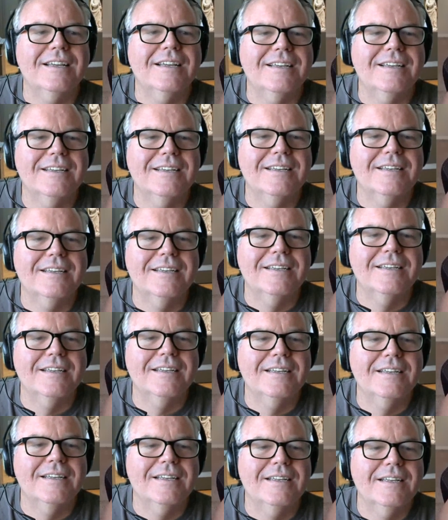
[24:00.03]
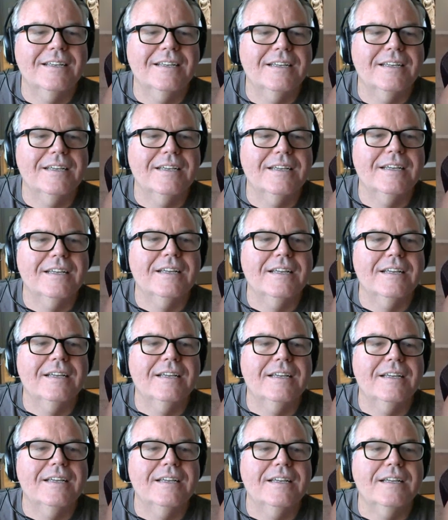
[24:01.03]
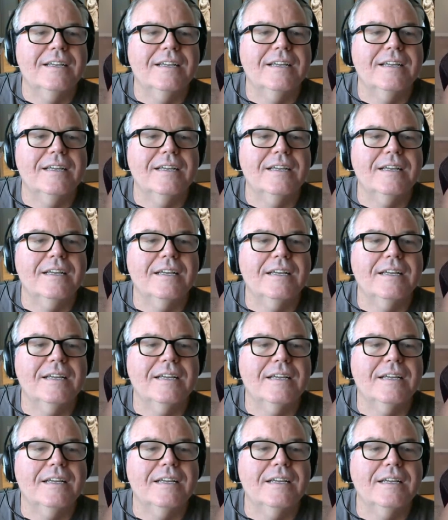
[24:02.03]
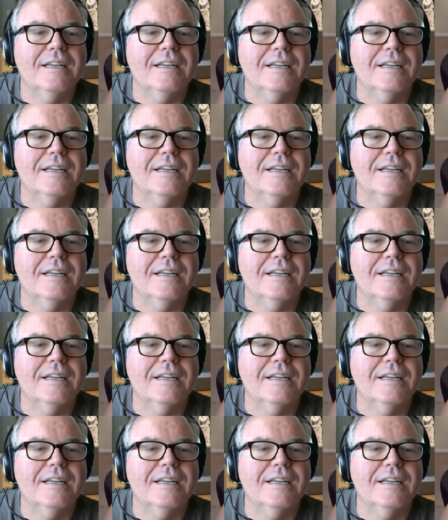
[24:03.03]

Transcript: The person shown says nothing.